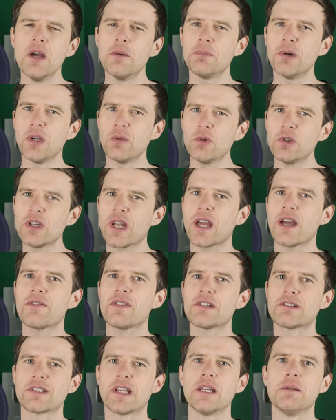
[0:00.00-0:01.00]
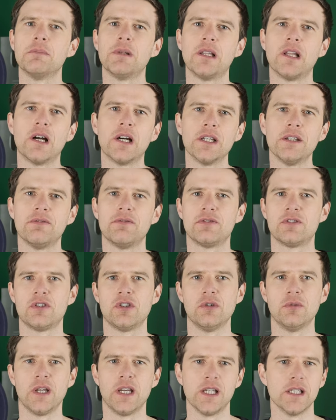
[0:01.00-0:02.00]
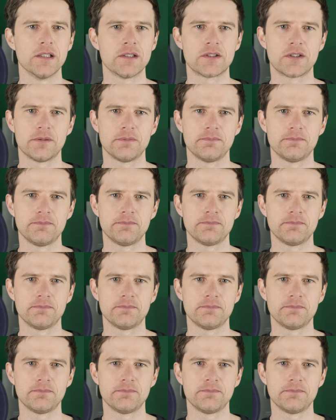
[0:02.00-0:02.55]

but it wouldn't have the same life to it.